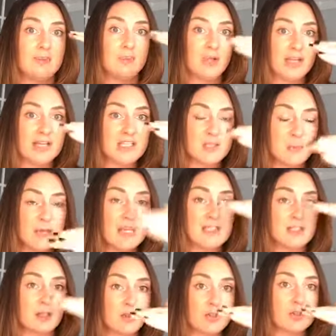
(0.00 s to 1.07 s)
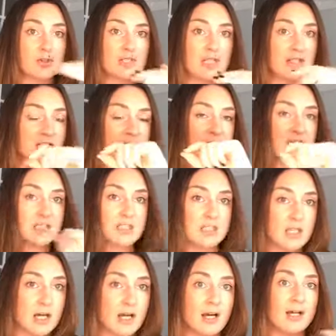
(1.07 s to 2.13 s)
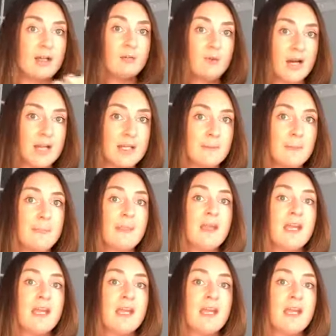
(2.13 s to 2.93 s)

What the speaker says: blank space, another 2 sentences, thought, right?